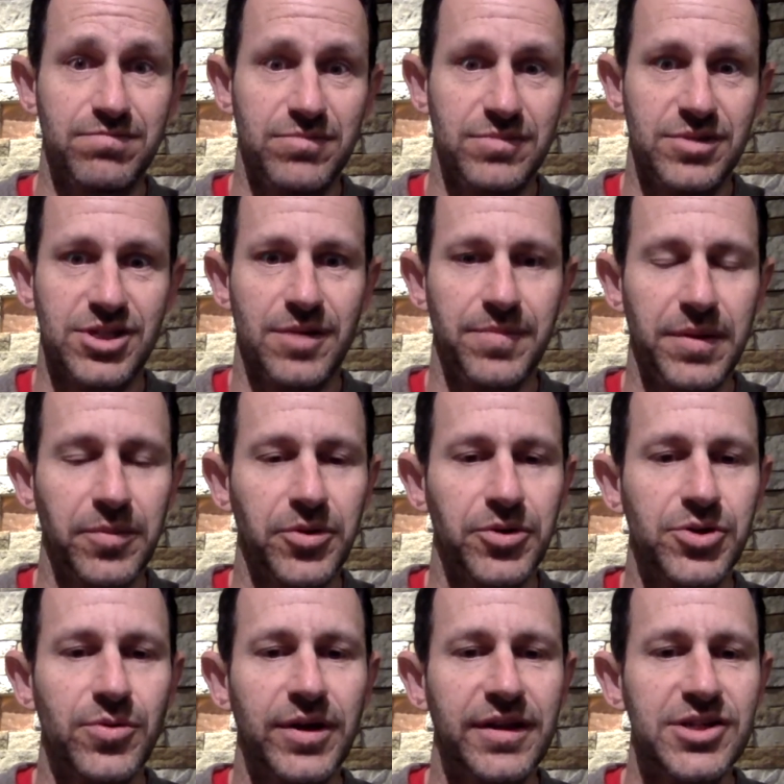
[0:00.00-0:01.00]
some people are
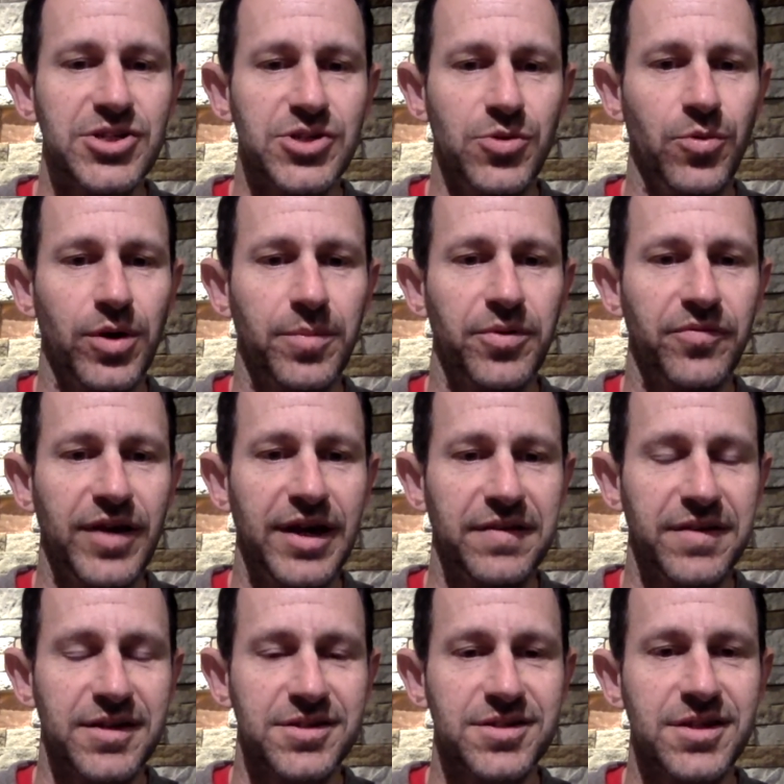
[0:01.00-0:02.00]
doing this and you want to prevent
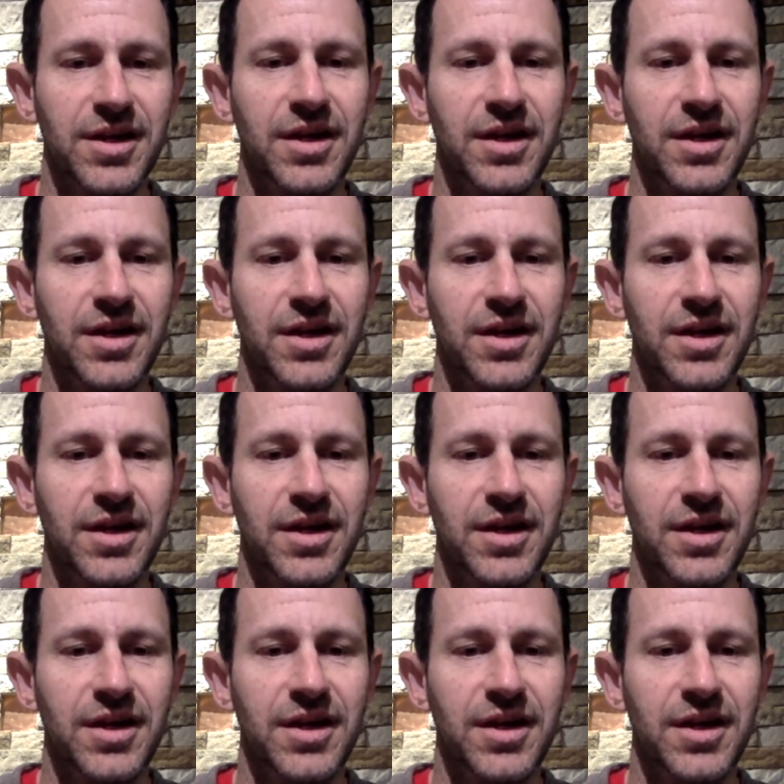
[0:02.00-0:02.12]
this.